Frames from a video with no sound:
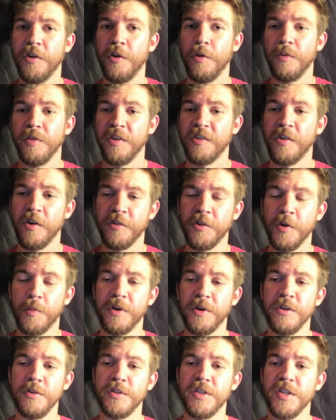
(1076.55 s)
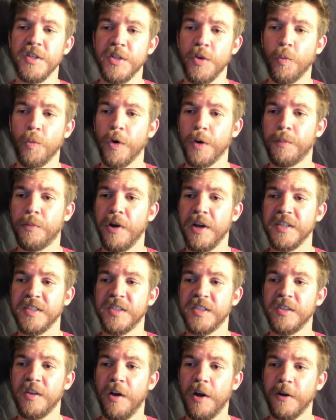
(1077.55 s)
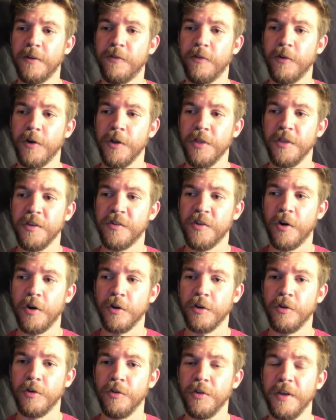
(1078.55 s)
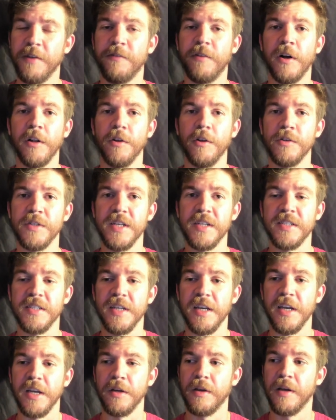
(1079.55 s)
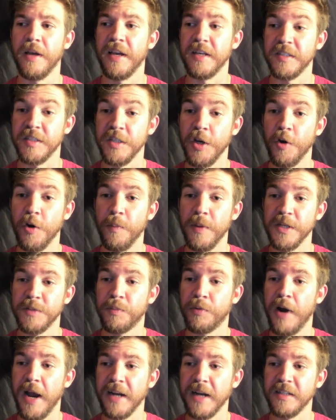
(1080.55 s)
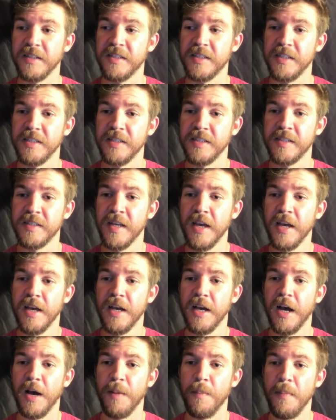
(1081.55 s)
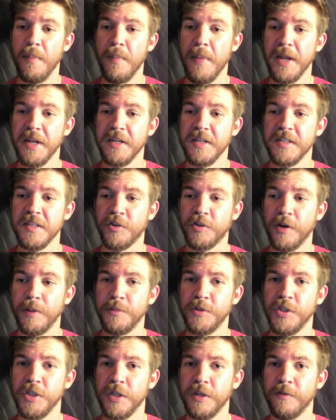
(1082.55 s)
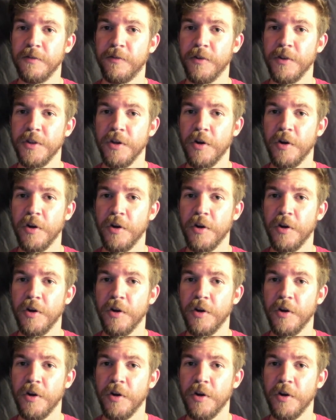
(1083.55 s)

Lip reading: This also produces the WordPress slug for this article that follows SEO best practices, a meta description for the